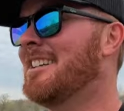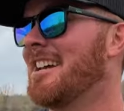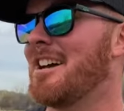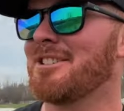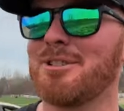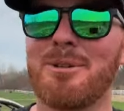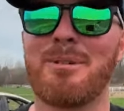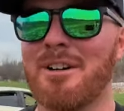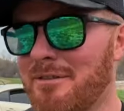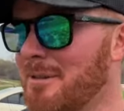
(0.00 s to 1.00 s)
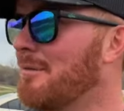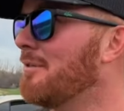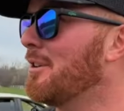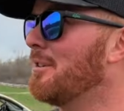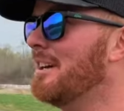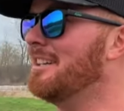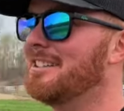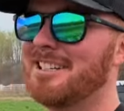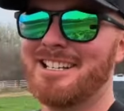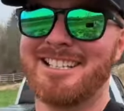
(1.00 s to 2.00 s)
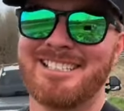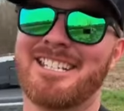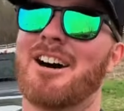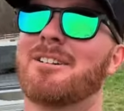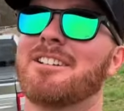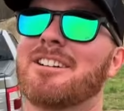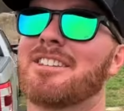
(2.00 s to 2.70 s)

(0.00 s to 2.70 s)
How's it going? Mark Freeman 408 down here at the